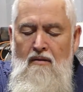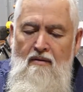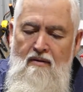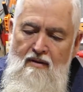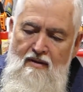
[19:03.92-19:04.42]

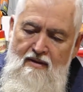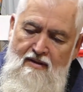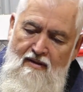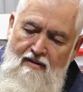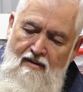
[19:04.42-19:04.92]
I think
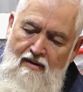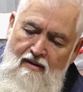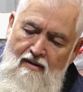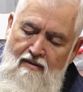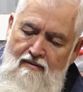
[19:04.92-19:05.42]
that's
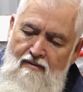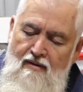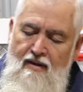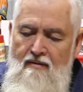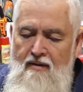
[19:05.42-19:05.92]
okay. Oh,
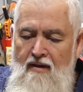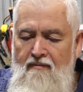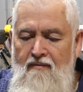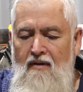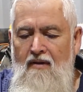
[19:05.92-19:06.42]
hang on,
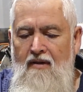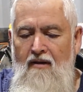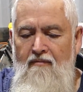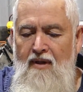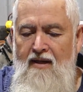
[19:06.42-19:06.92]
now
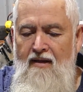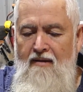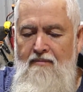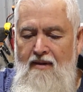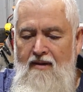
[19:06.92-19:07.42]
I've buggered it
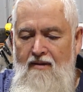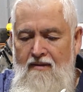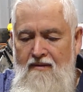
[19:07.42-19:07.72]
up again.